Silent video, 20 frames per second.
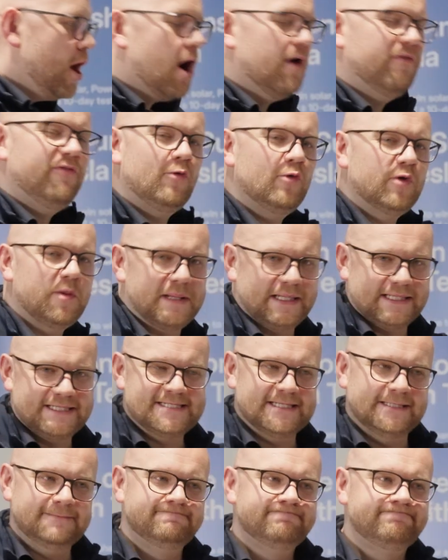
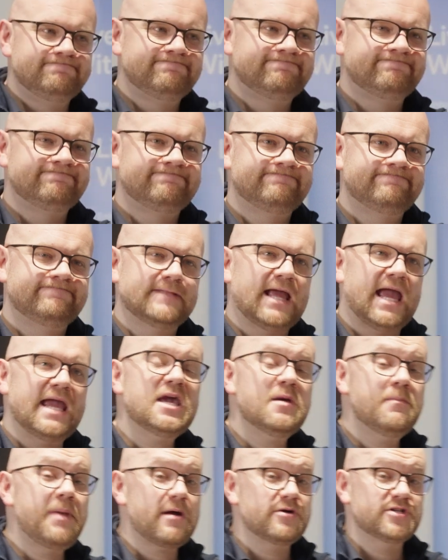Affordability.
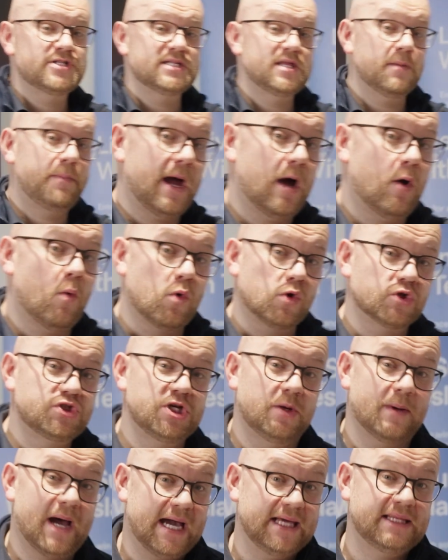In comparison to the Powerwall
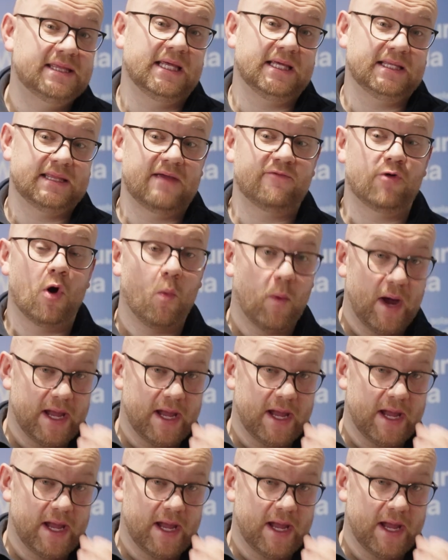2, I think they've got